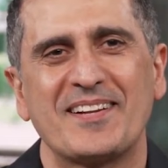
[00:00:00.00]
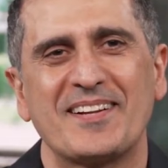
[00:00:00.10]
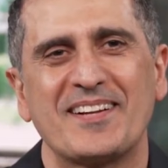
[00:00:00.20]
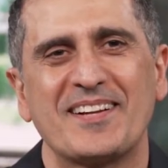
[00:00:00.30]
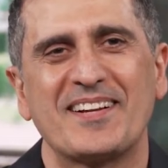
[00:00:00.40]

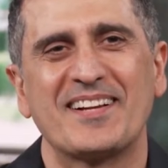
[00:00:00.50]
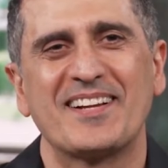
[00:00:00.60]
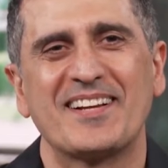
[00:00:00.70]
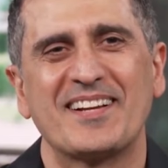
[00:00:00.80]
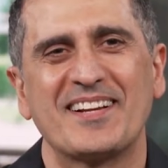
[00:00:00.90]

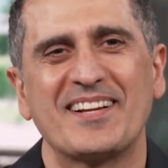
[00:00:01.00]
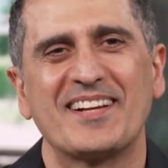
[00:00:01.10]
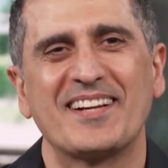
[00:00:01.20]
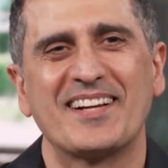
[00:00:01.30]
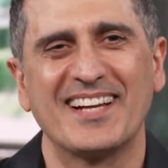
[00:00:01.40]

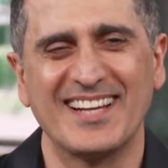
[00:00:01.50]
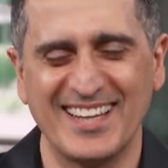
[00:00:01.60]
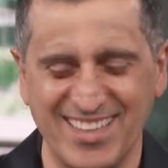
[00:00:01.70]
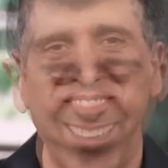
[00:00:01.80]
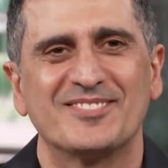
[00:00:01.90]

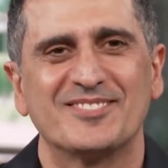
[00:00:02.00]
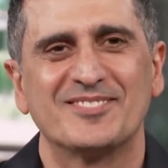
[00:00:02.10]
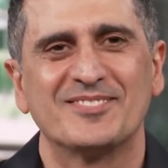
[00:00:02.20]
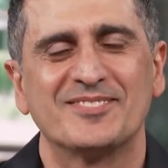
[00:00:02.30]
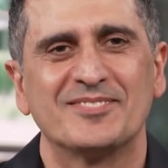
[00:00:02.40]

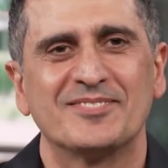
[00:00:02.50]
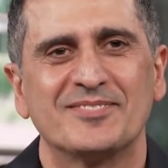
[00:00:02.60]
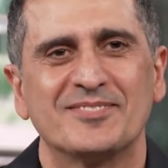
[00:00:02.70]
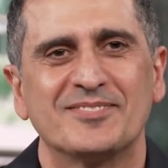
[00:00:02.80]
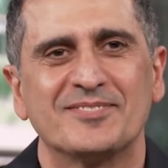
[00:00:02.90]

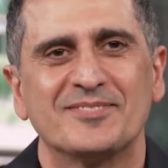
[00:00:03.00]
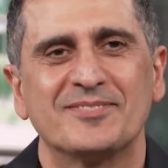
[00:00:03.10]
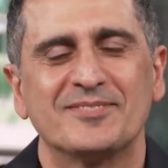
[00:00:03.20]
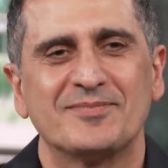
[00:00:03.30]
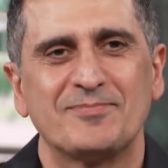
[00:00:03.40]

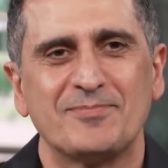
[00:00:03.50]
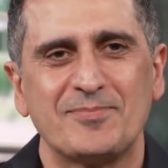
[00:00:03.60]
This person isn't speaking.